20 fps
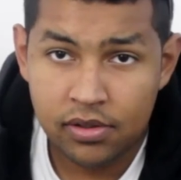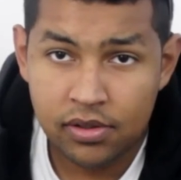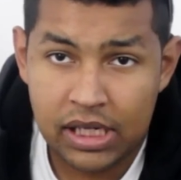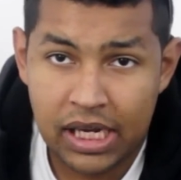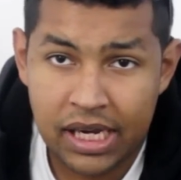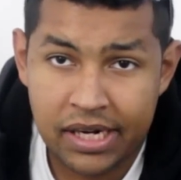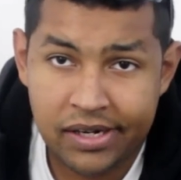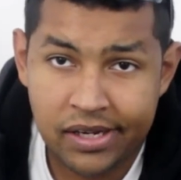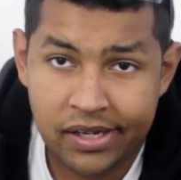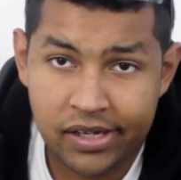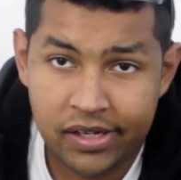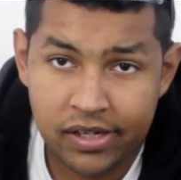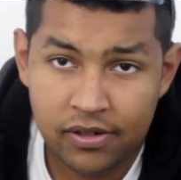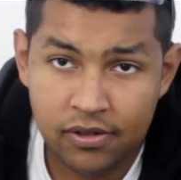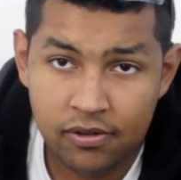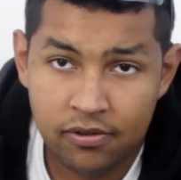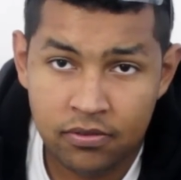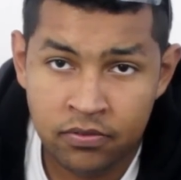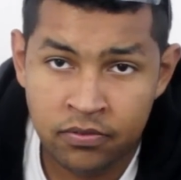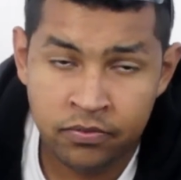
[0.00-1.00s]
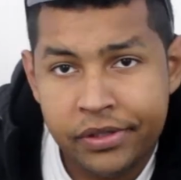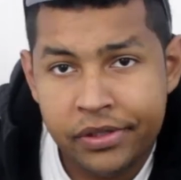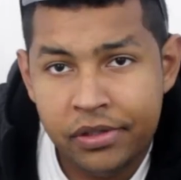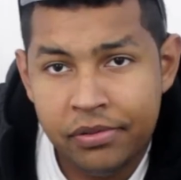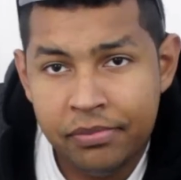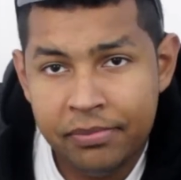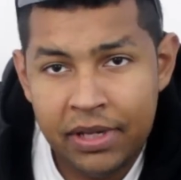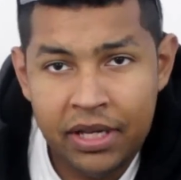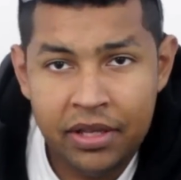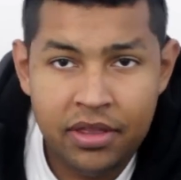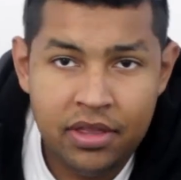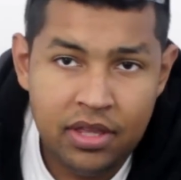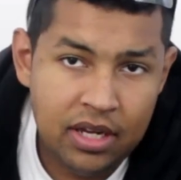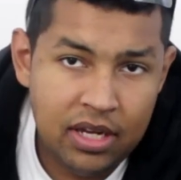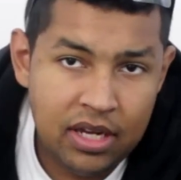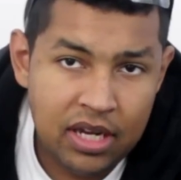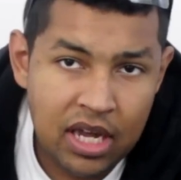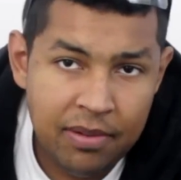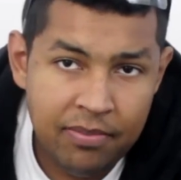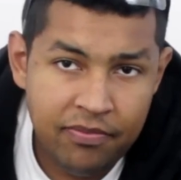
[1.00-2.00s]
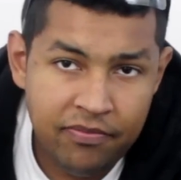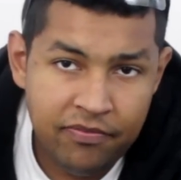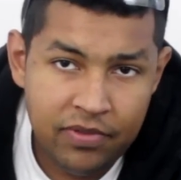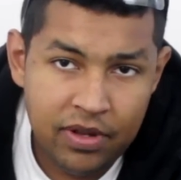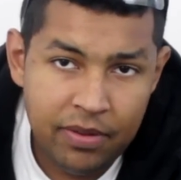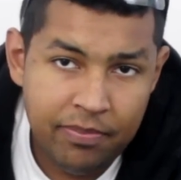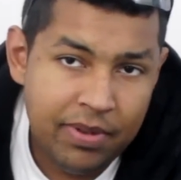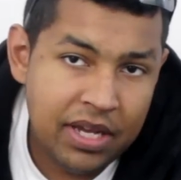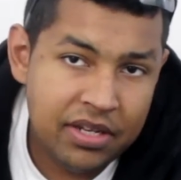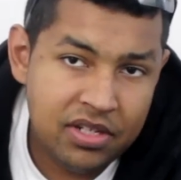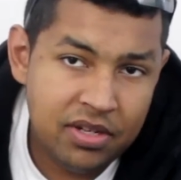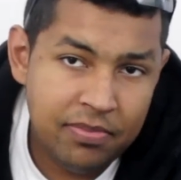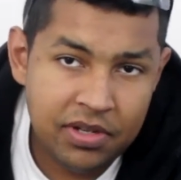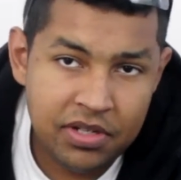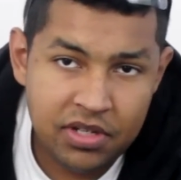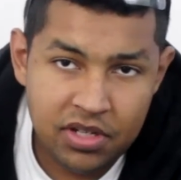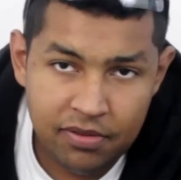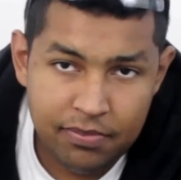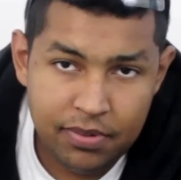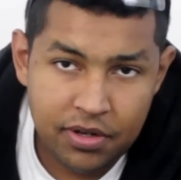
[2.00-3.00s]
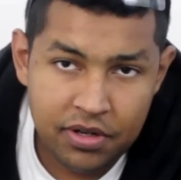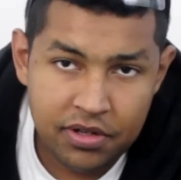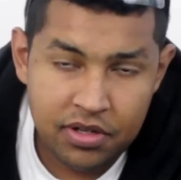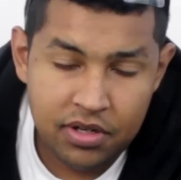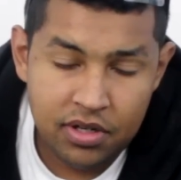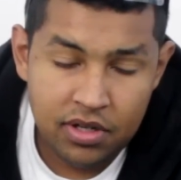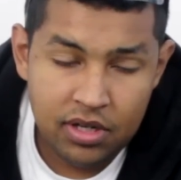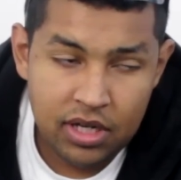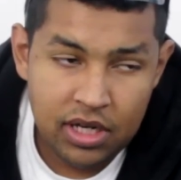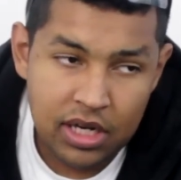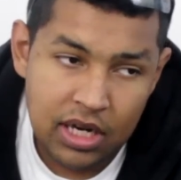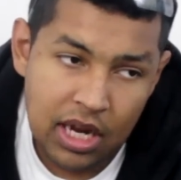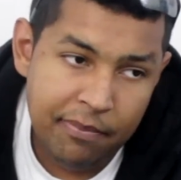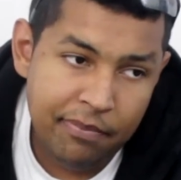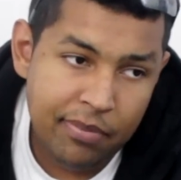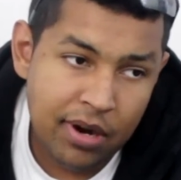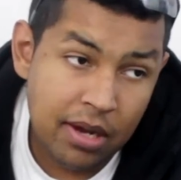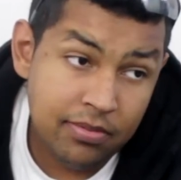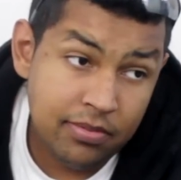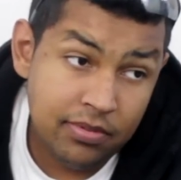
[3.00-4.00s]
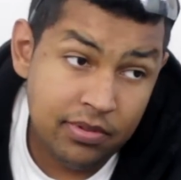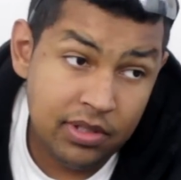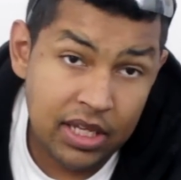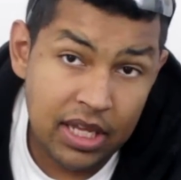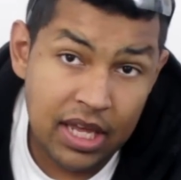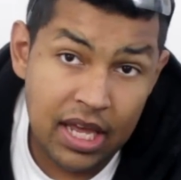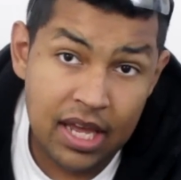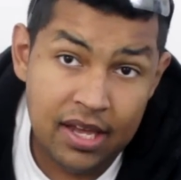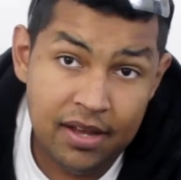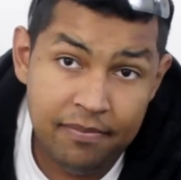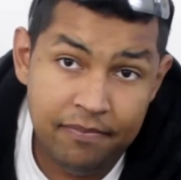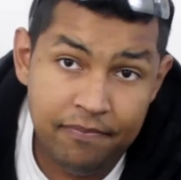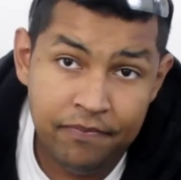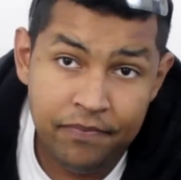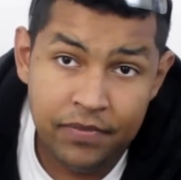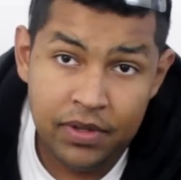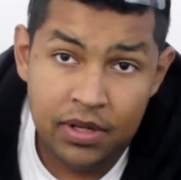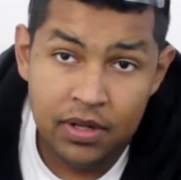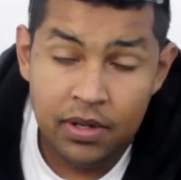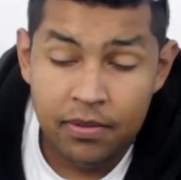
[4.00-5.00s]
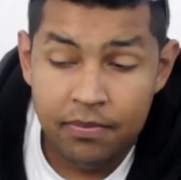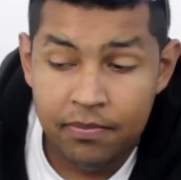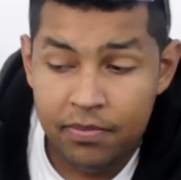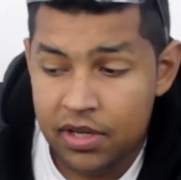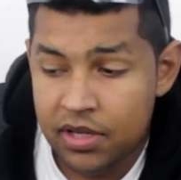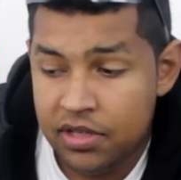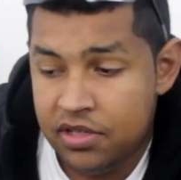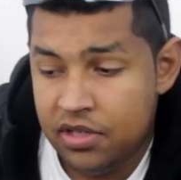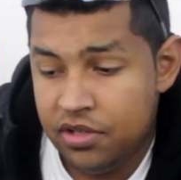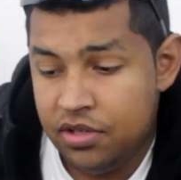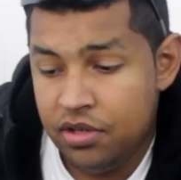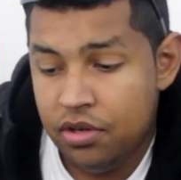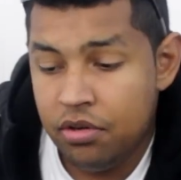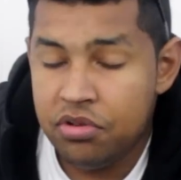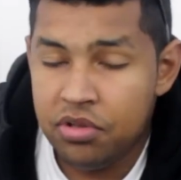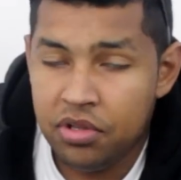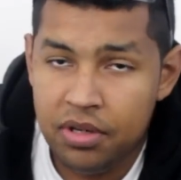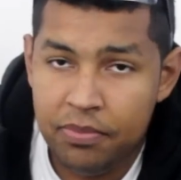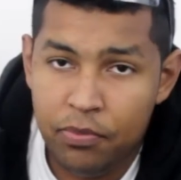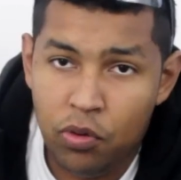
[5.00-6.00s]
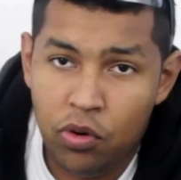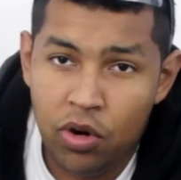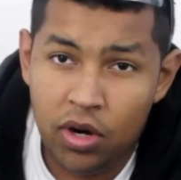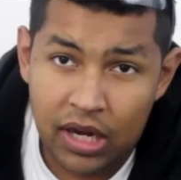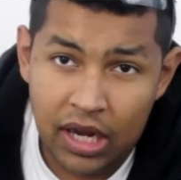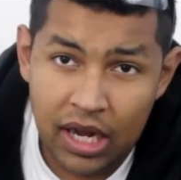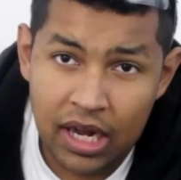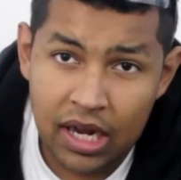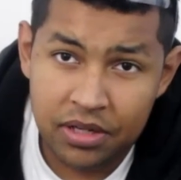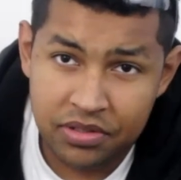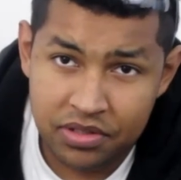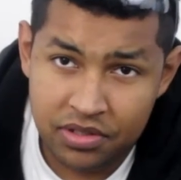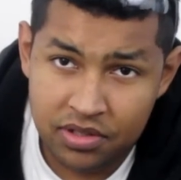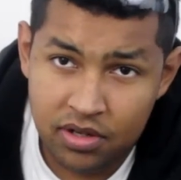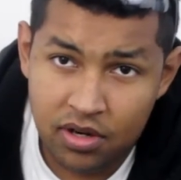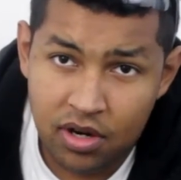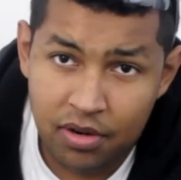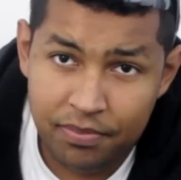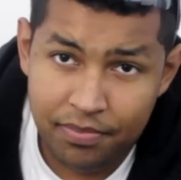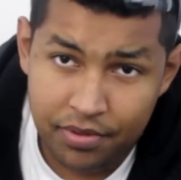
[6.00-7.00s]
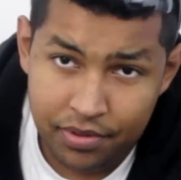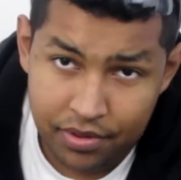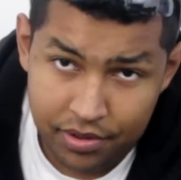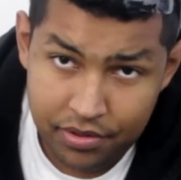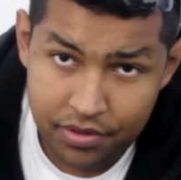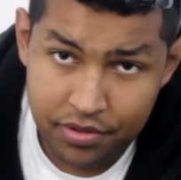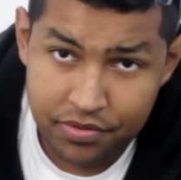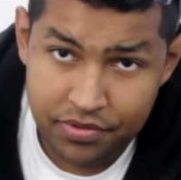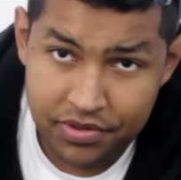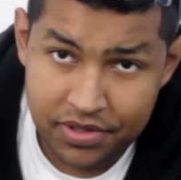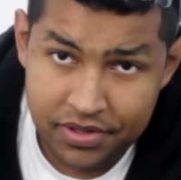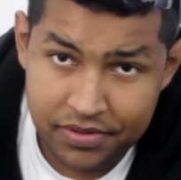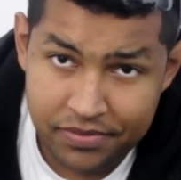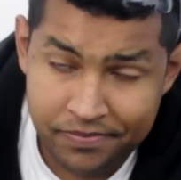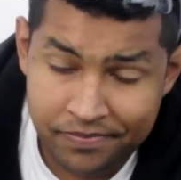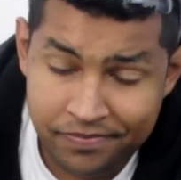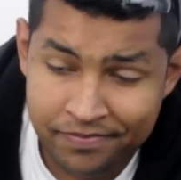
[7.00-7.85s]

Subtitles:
I dig it. You may think I'm a pessimistic person, and I probably am, because there's usually more cons than there are pros.